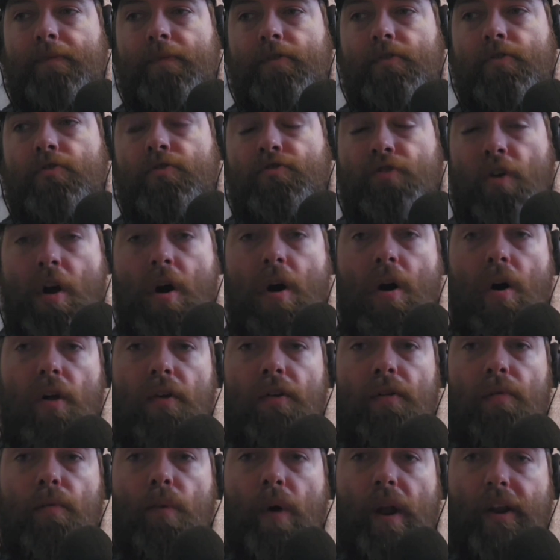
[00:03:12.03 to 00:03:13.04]

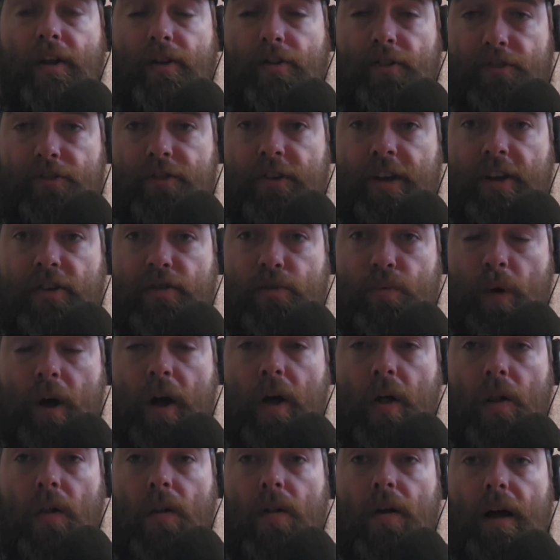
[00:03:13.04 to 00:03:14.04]
drawed what it could see as
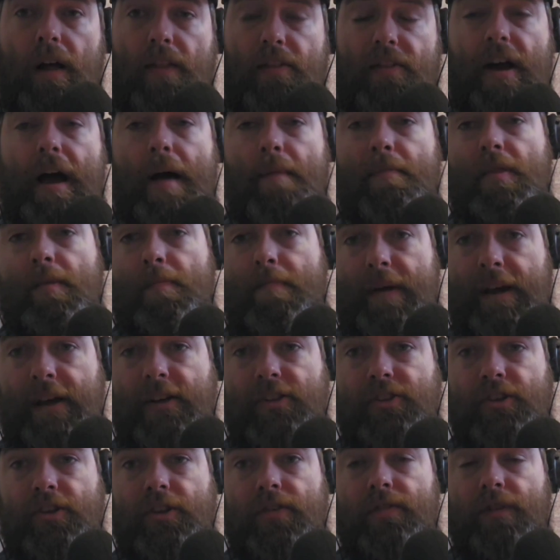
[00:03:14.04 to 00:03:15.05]
well on top of the
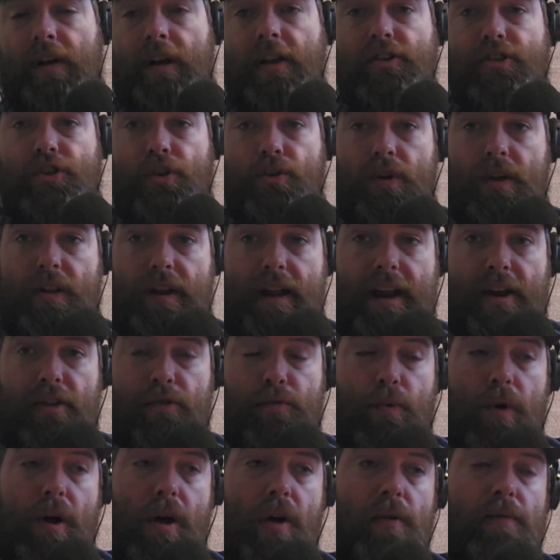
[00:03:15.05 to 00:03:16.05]
picture, and I'll show you that
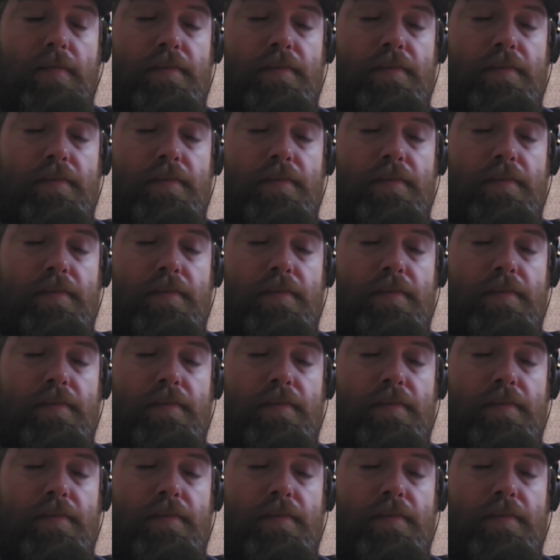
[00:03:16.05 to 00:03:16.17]
as well.